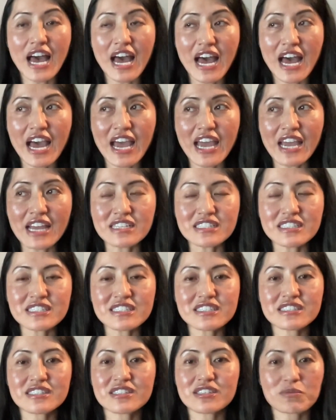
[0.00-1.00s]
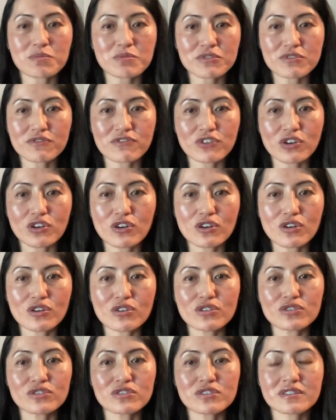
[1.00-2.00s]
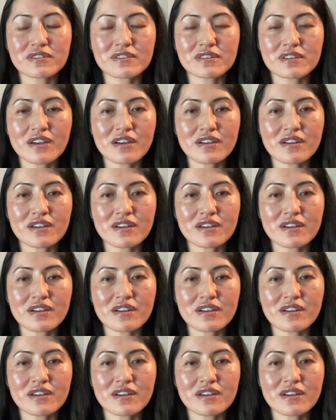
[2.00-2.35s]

lines, the approvals